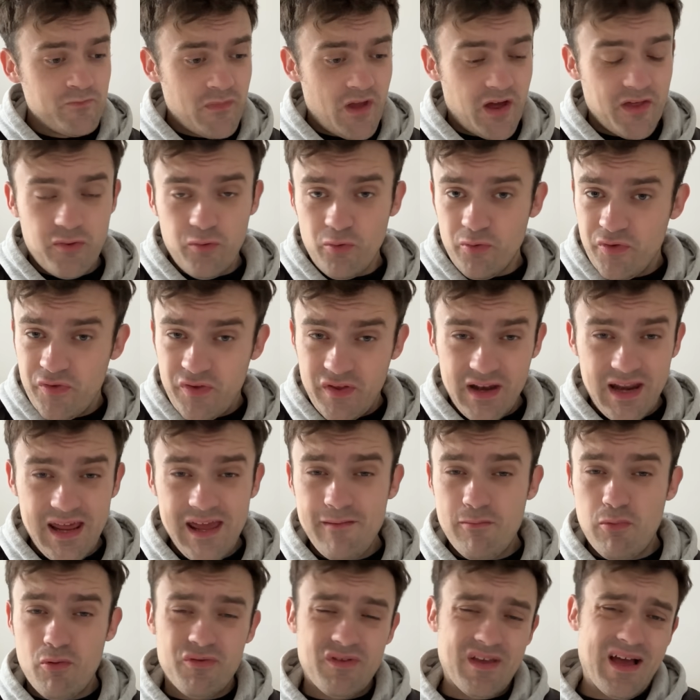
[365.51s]
I thought
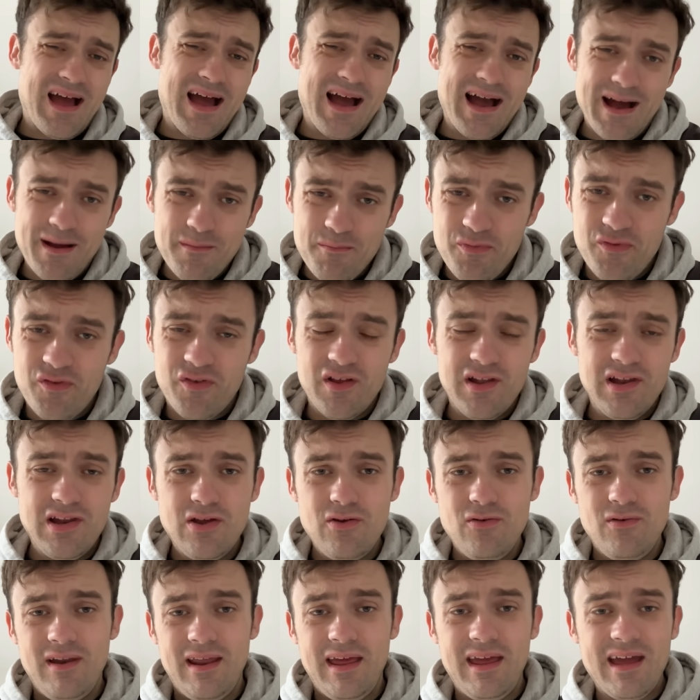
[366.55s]
Saliba was
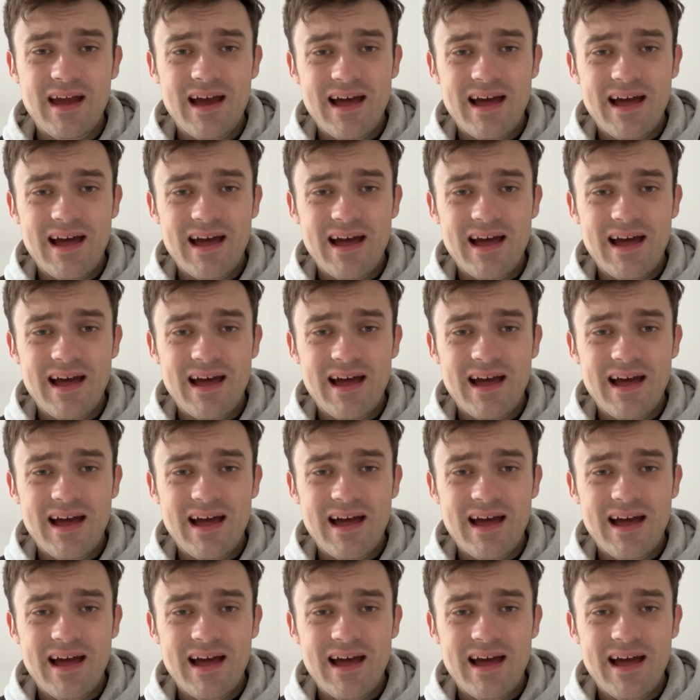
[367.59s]
absolutely